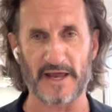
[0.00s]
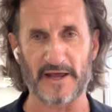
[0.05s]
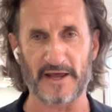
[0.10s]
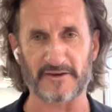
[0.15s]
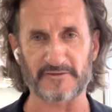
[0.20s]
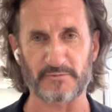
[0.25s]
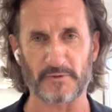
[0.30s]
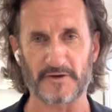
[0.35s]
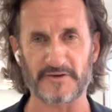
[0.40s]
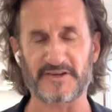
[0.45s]
and
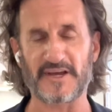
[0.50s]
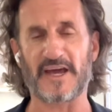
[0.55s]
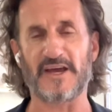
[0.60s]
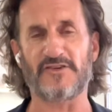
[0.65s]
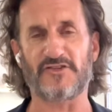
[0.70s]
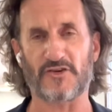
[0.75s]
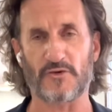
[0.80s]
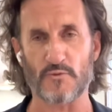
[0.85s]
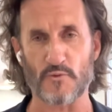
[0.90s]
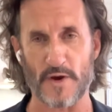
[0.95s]

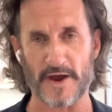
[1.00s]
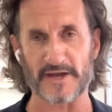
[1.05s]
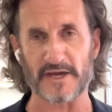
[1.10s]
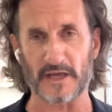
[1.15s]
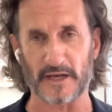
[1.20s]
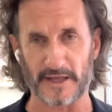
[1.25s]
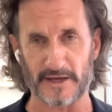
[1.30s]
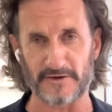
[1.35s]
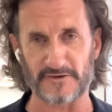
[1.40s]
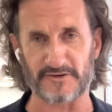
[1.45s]
exploitation
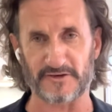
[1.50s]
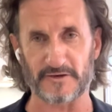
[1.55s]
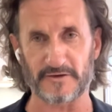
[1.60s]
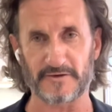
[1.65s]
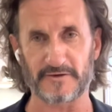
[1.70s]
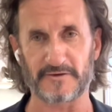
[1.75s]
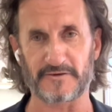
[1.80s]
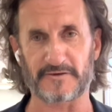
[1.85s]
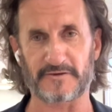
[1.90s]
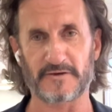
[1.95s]

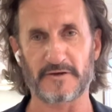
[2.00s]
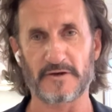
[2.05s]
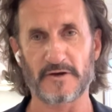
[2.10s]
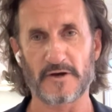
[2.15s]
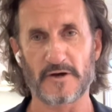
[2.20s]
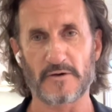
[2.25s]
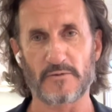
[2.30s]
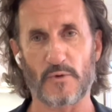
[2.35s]
regulations